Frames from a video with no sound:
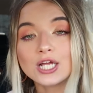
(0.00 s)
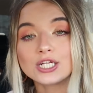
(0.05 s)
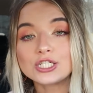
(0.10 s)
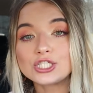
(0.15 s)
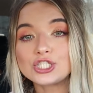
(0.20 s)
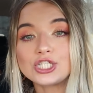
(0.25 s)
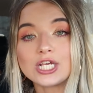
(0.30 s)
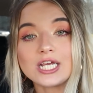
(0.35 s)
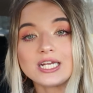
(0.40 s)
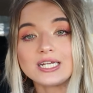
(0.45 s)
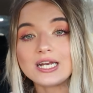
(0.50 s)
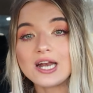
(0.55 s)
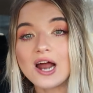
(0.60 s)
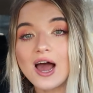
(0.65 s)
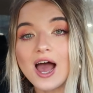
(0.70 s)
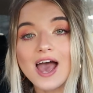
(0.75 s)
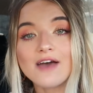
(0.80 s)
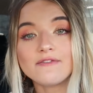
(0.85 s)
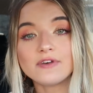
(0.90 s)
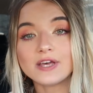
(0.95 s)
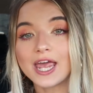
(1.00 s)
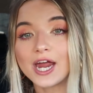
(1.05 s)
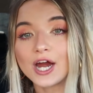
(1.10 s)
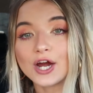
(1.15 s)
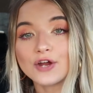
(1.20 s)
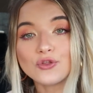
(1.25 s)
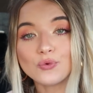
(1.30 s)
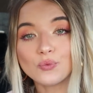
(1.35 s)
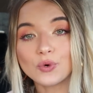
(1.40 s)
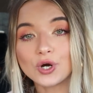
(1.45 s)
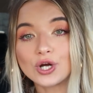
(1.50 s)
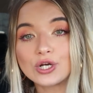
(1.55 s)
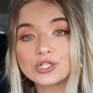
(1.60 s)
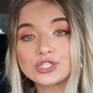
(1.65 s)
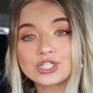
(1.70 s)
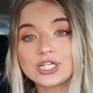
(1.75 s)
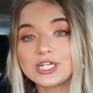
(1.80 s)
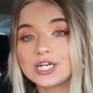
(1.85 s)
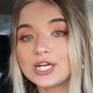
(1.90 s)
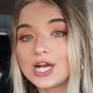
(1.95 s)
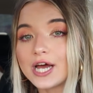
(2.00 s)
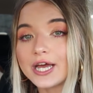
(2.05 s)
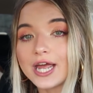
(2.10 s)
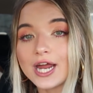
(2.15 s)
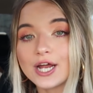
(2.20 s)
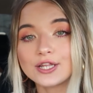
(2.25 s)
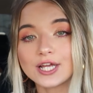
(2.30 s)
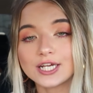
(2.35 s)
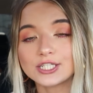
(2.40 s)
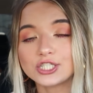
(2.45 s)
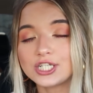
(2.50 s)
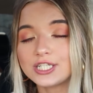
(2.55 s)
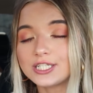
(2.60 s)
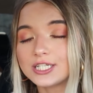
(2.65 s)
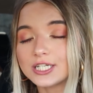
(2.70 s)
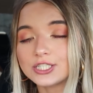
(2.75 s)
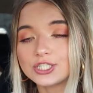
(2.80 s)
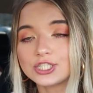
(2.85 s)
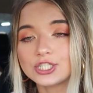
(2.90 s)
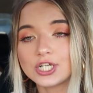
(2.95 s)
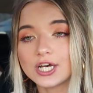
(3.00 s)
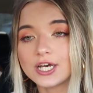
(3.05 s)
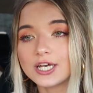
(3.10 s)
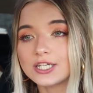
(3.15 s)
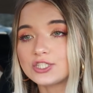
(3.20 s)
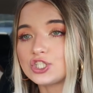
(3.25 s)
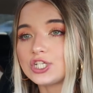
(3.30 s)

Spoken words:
She did not have a care in the world. She did not care that she ditched us.